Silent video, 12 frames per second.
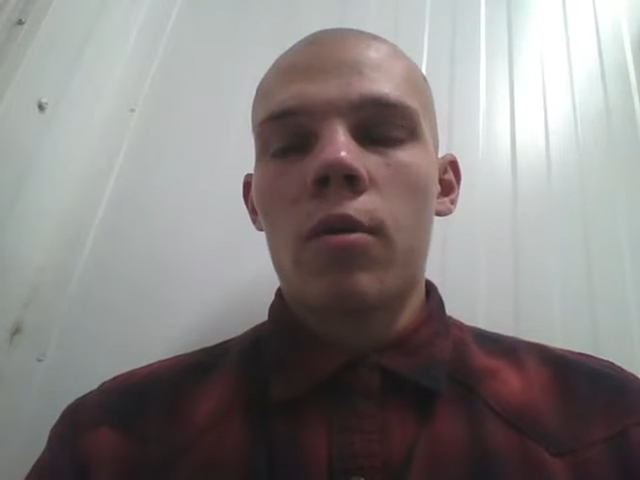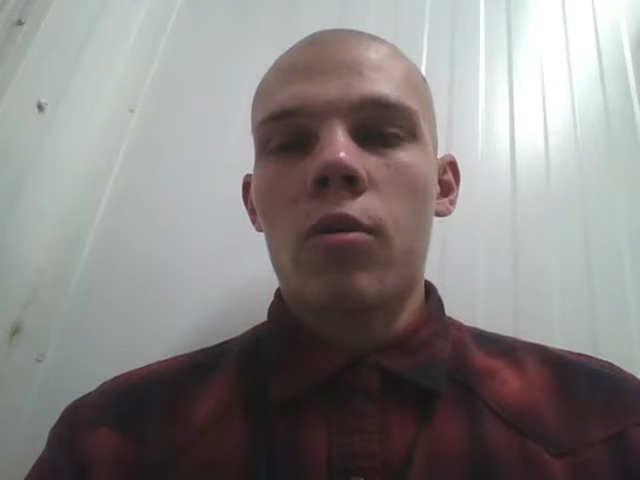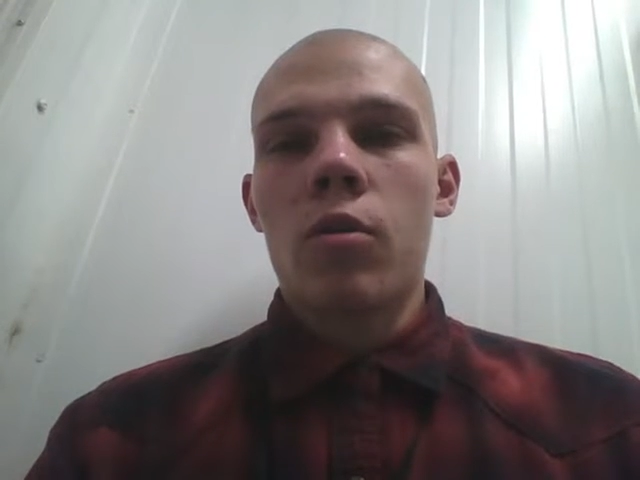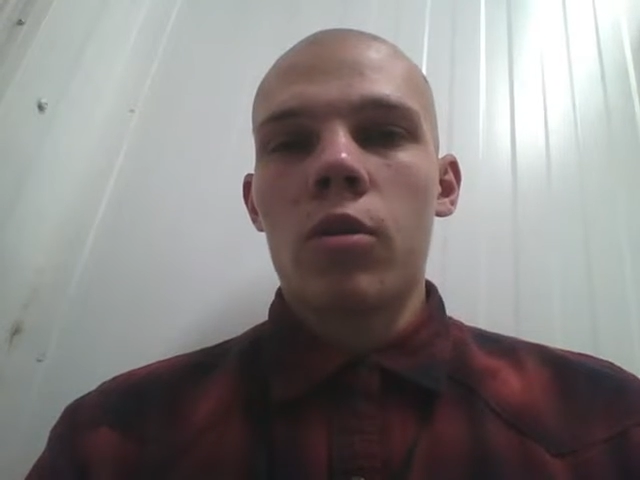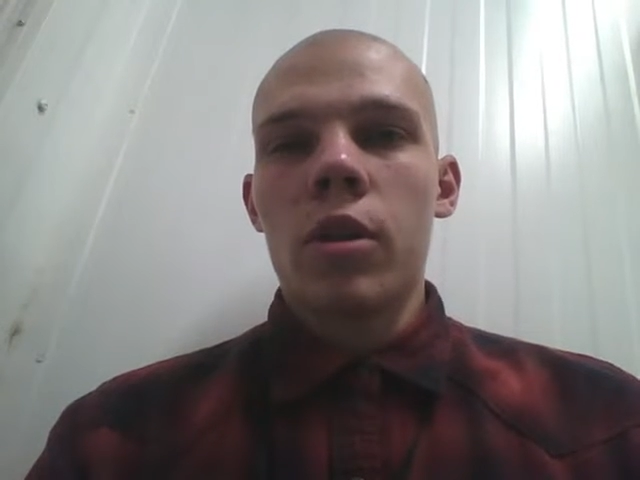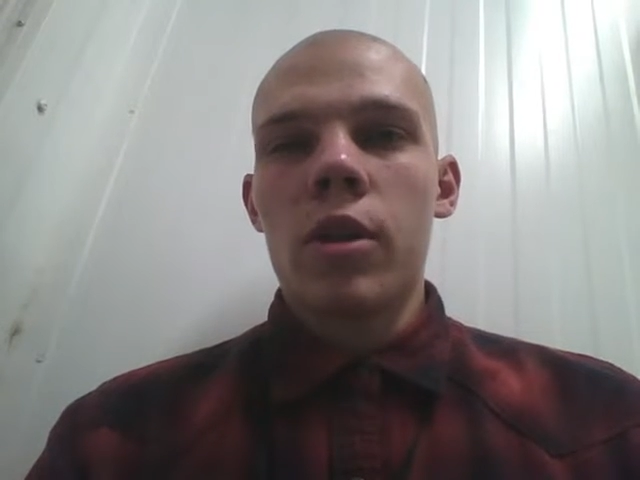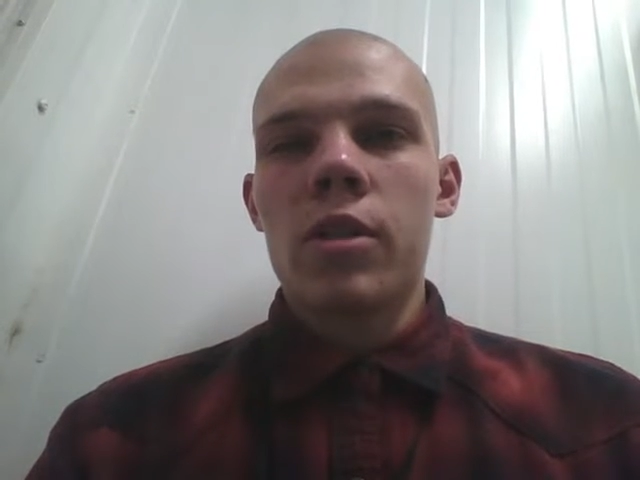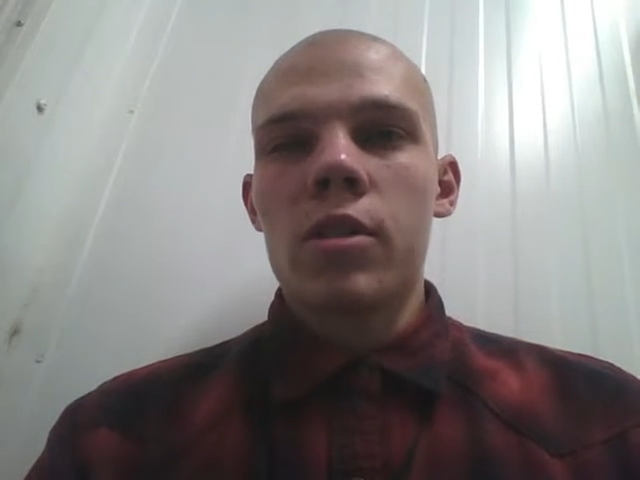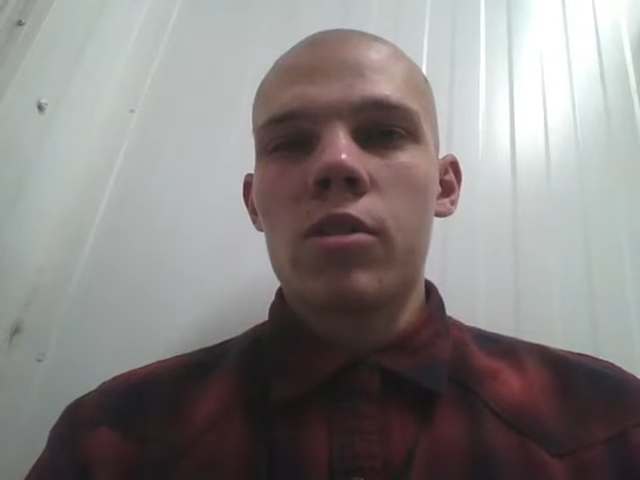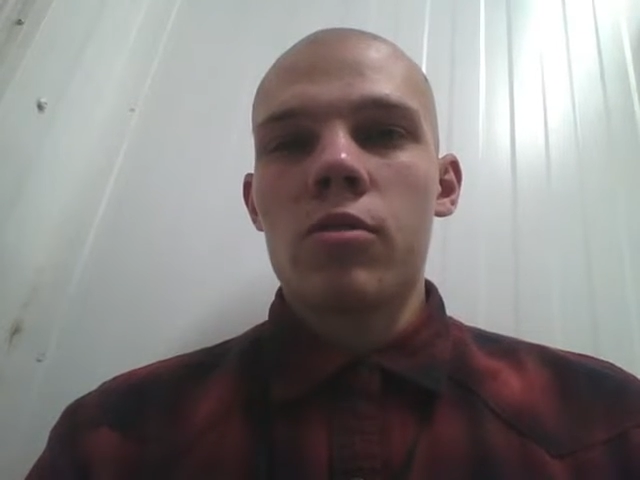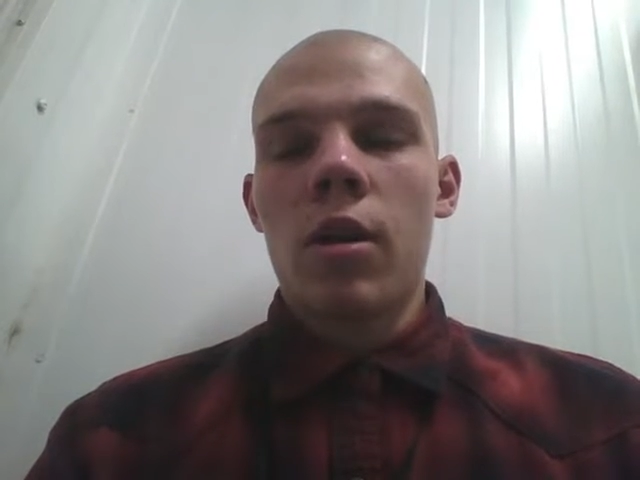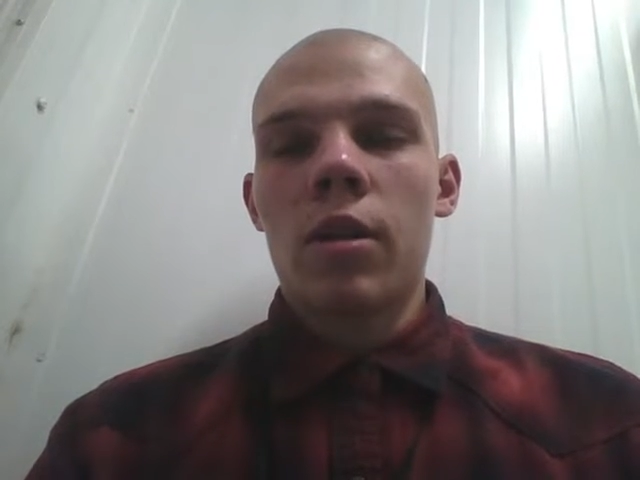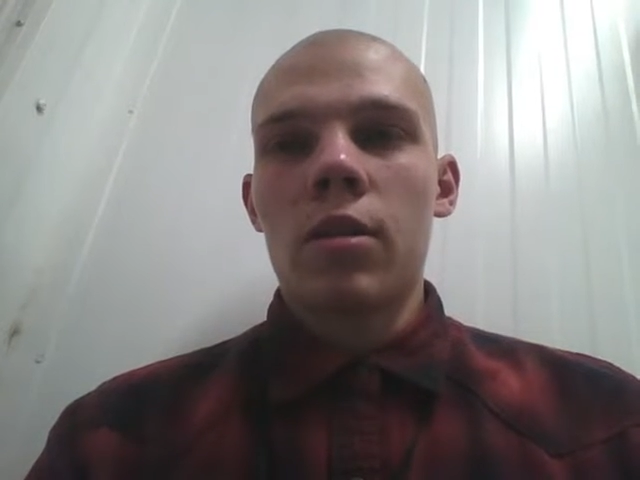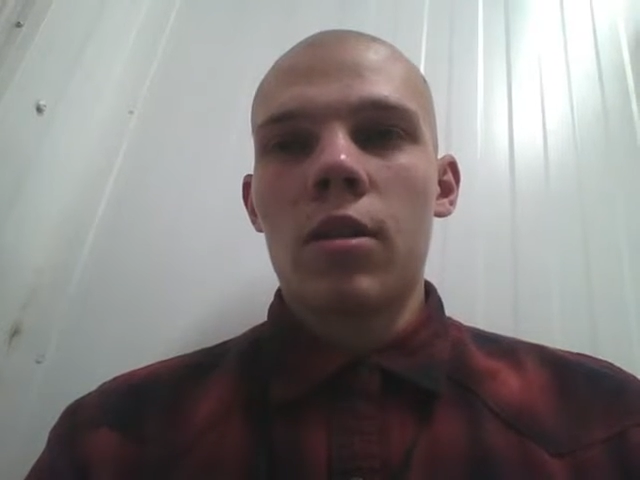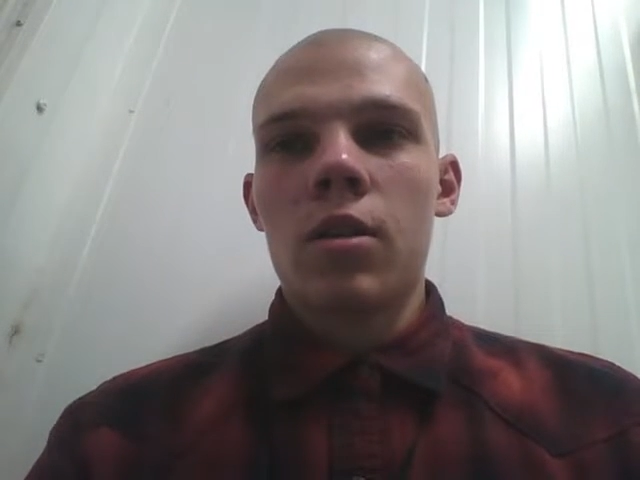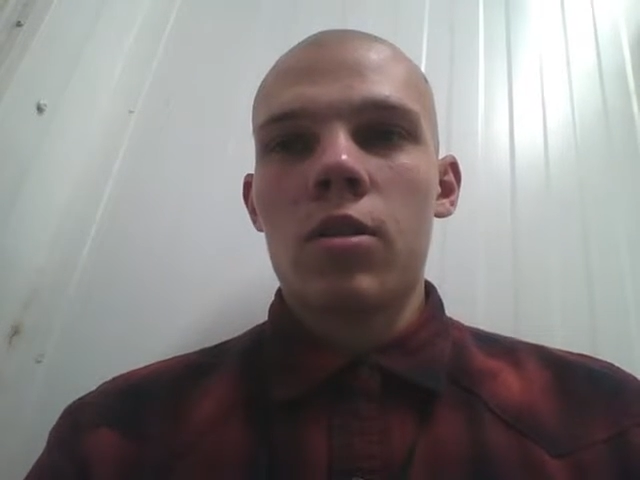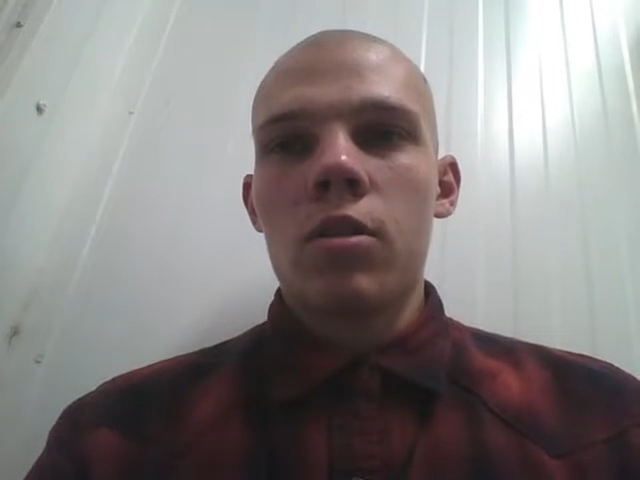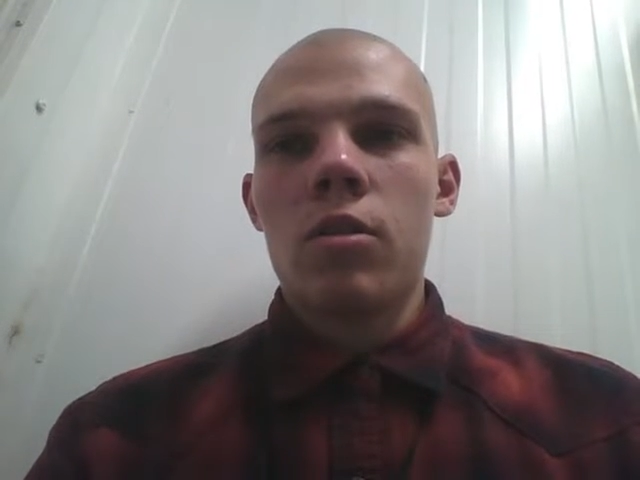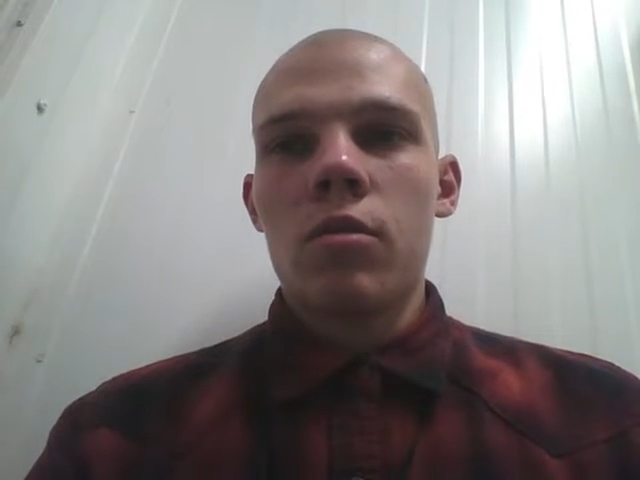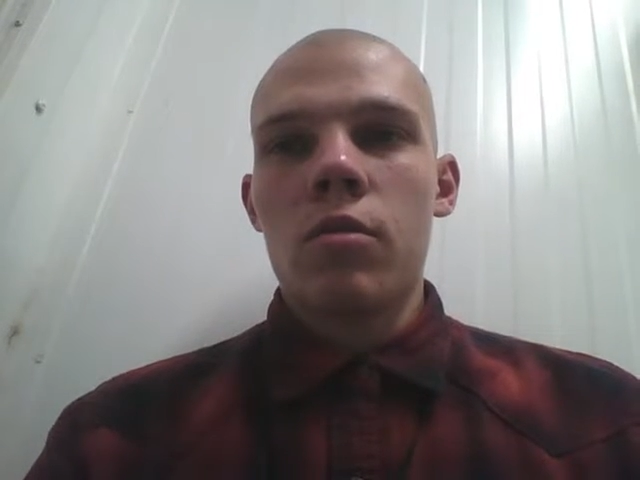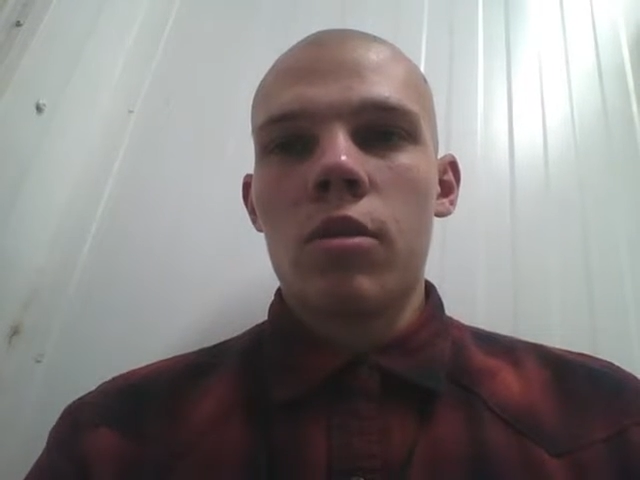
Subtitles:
correlates directly to